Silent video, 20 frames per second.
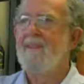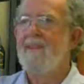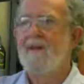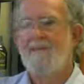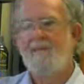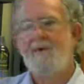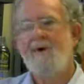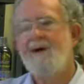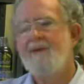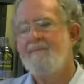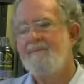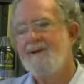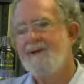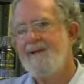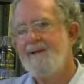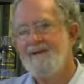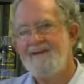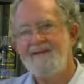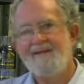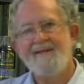Now, why I'm
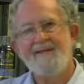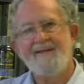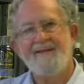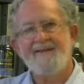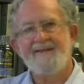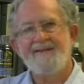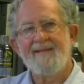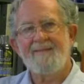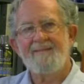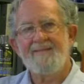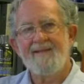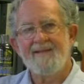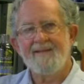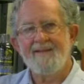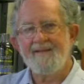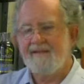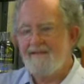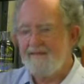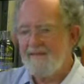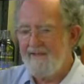bringing this into the
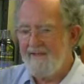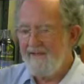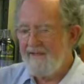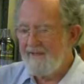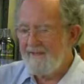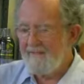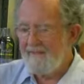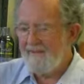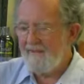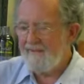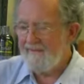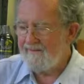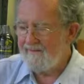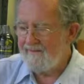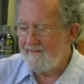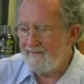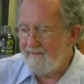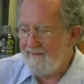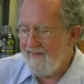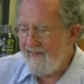subject is
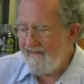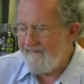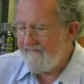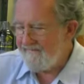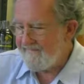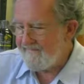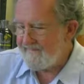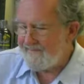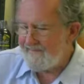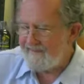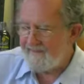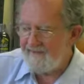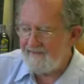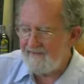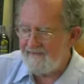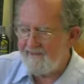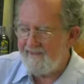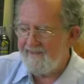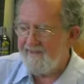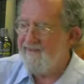because we have a
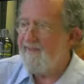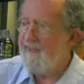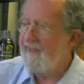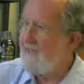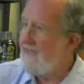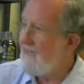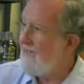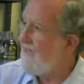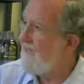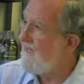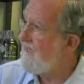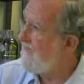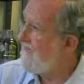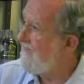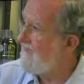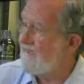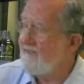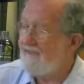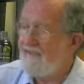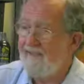Physiospect, and again,
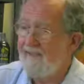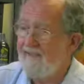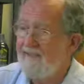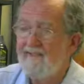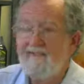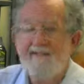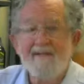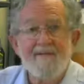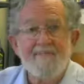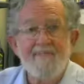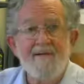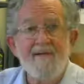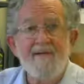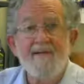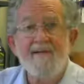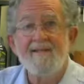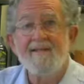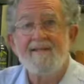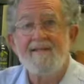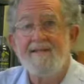like
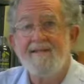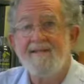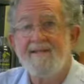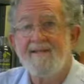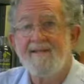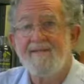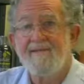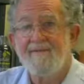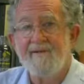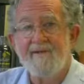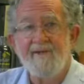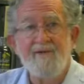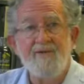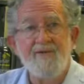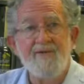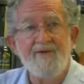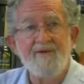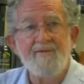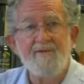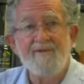Delamune, it's very
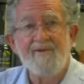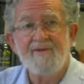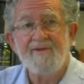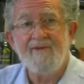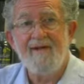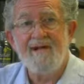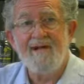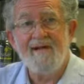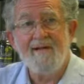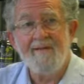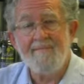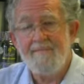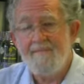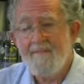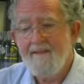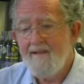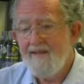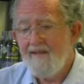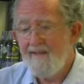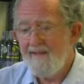new to Australia,
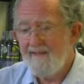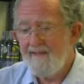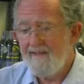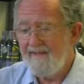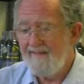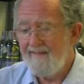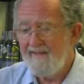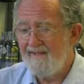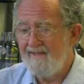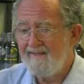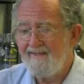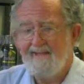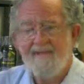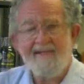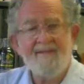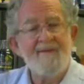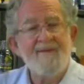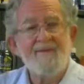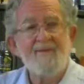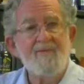and I think there's
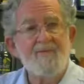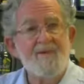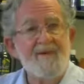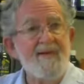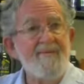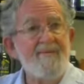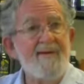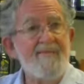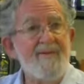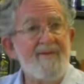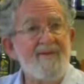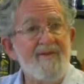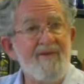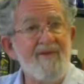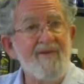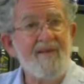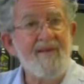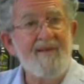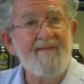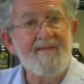only about 20, maybe
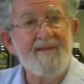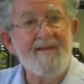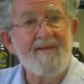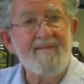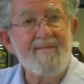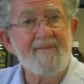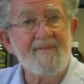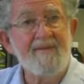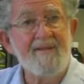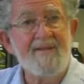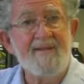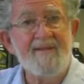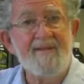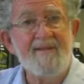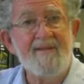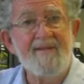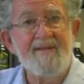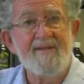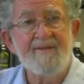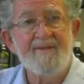30 of these machines
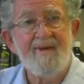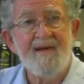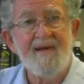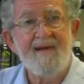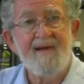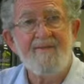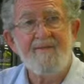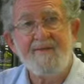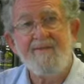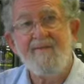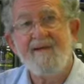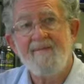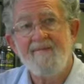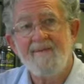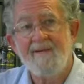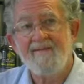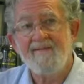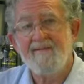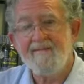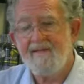in Australia. We've had
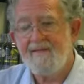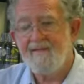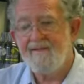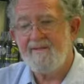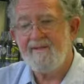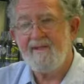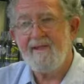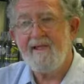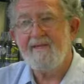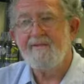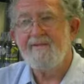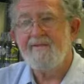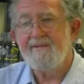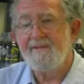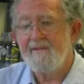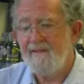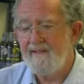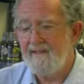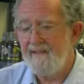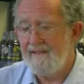one for about 2.5,
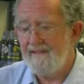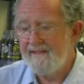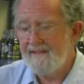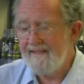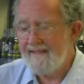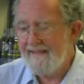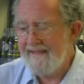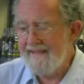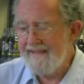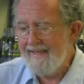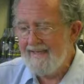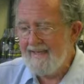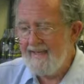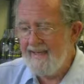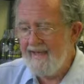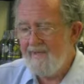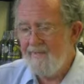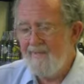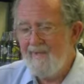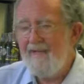3 years,
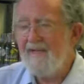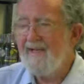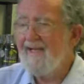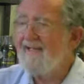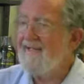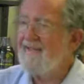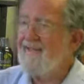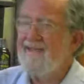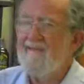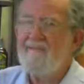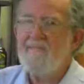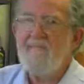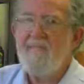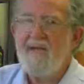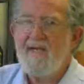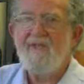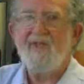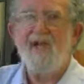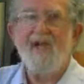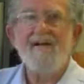and we can actually
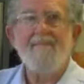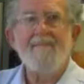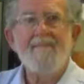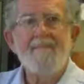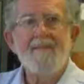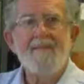measure